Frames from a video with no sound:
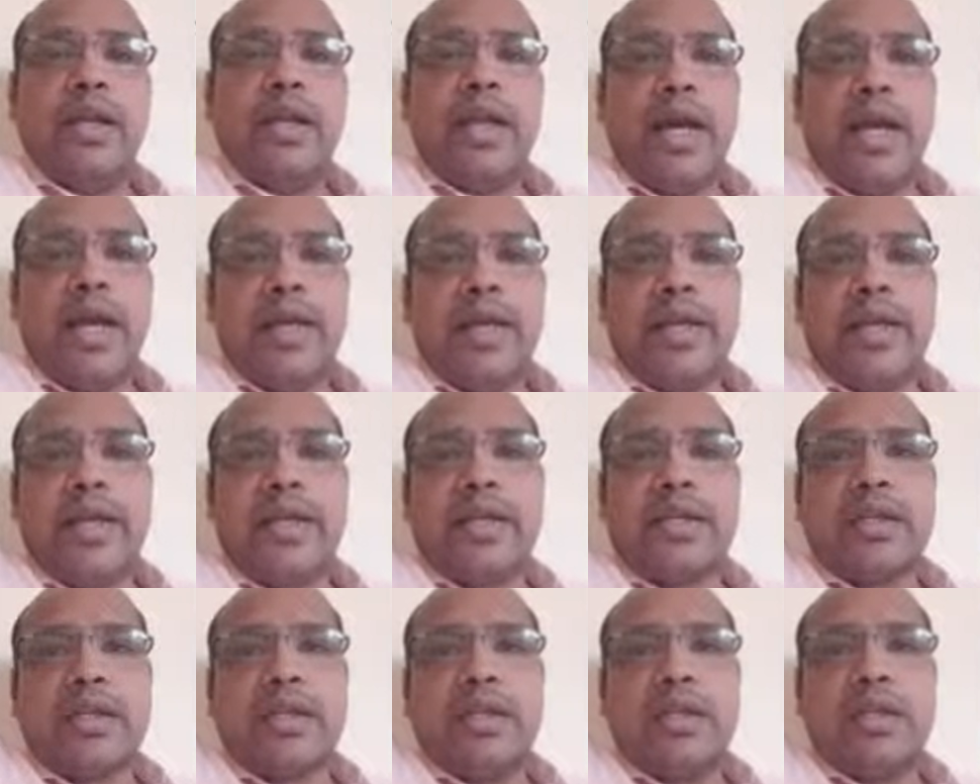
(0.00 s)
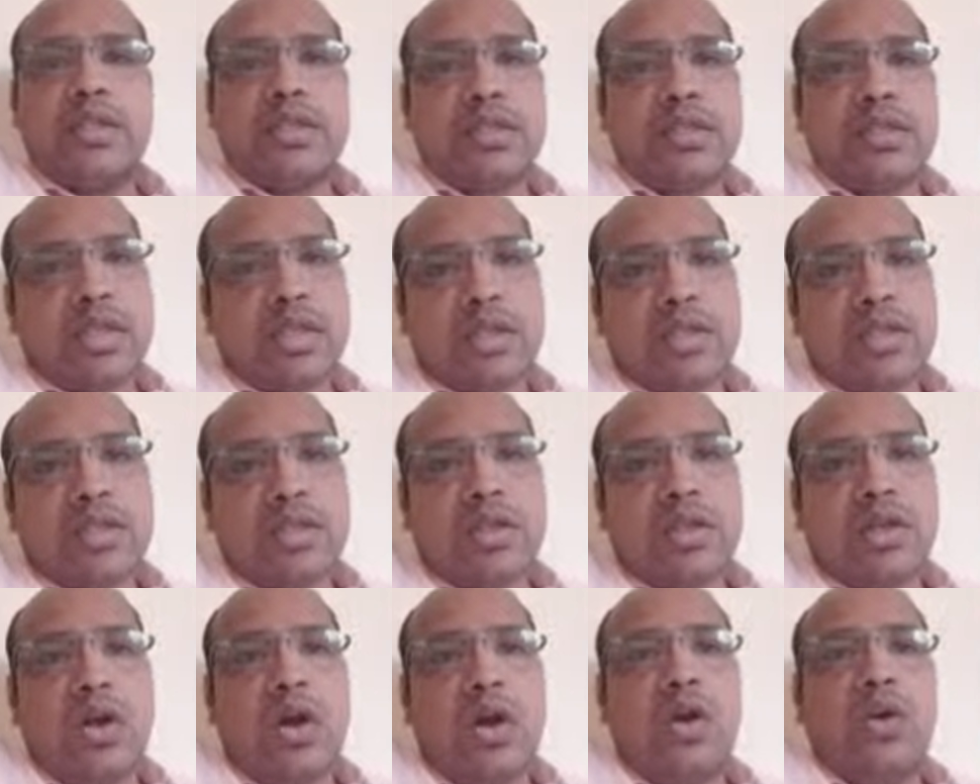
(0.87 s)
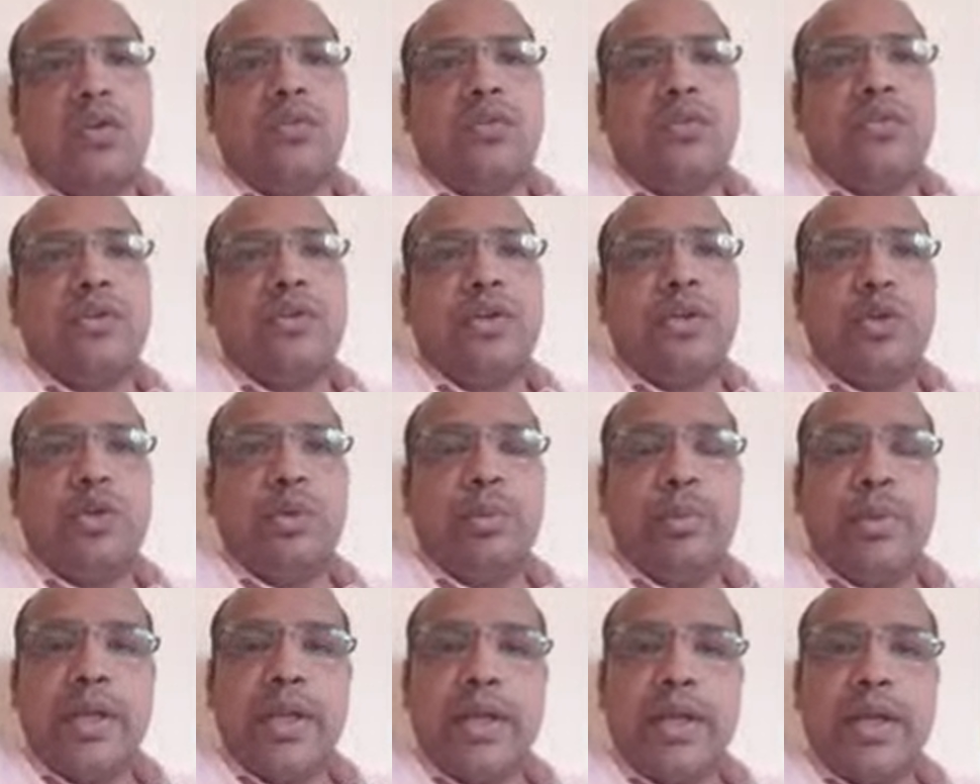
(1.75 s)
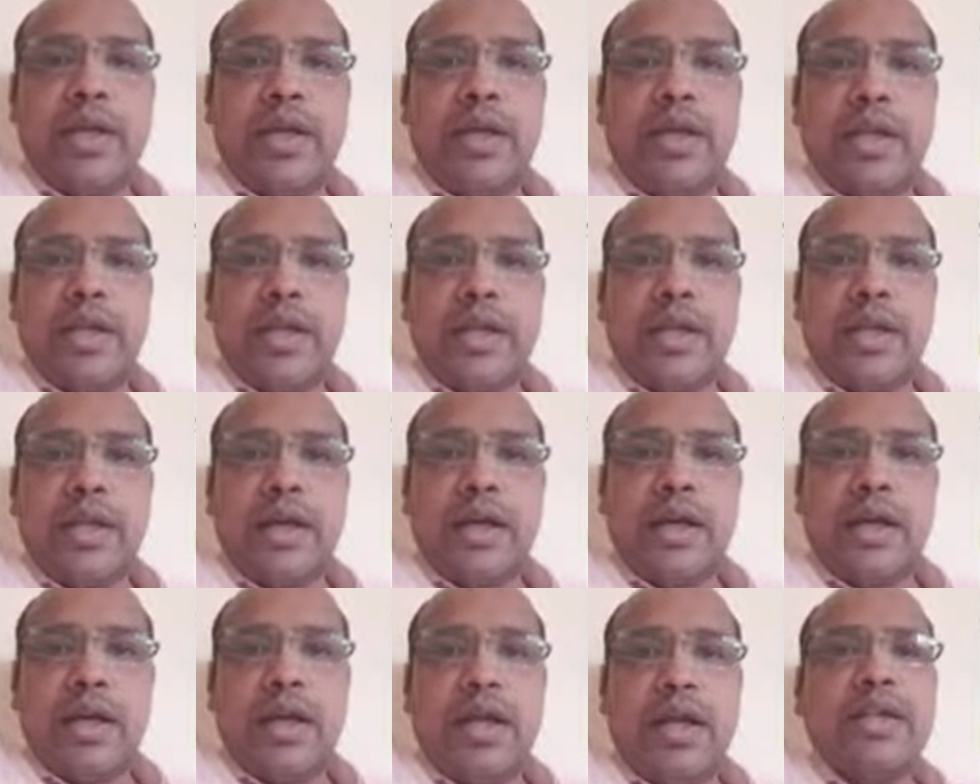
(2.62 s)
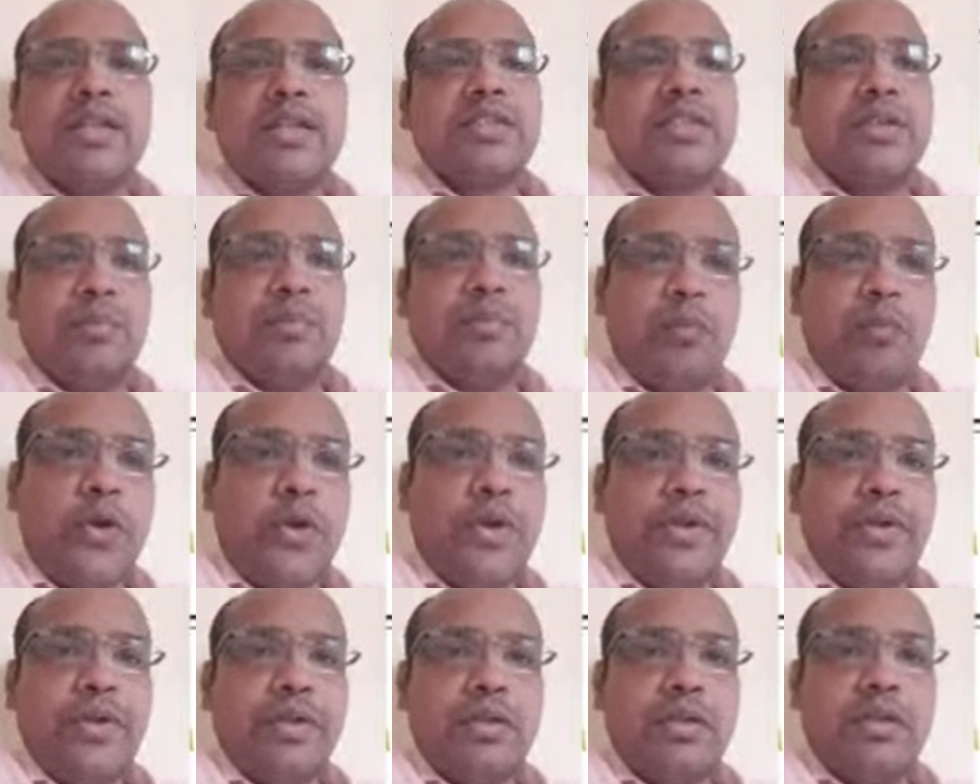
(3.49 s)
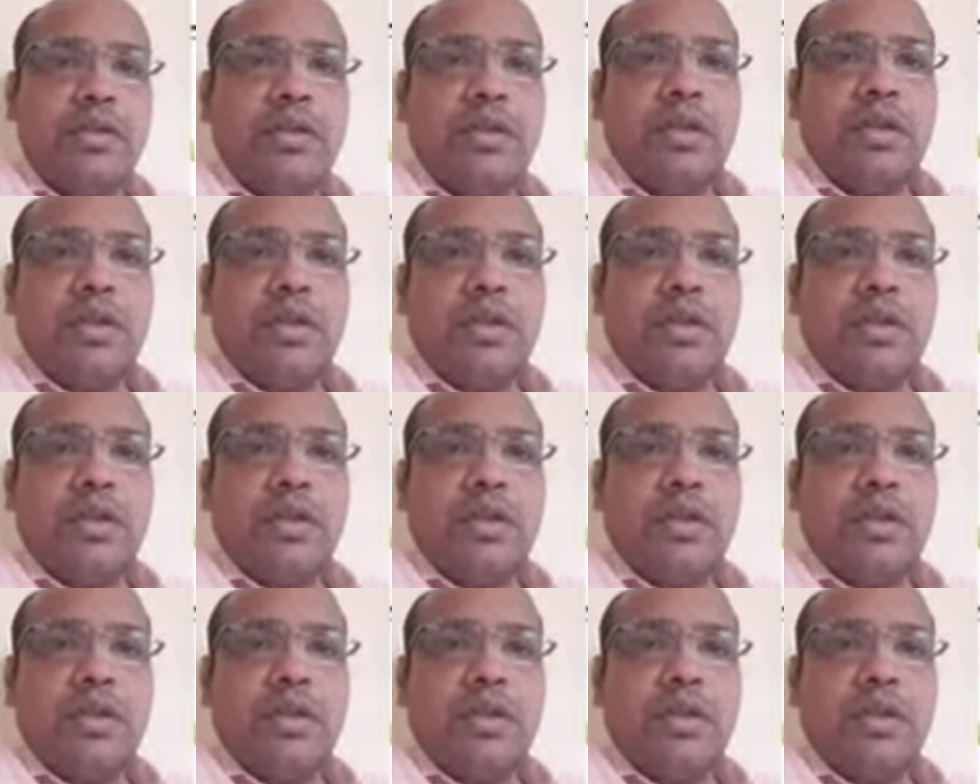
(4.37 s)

direct insertion of numerical data at some point.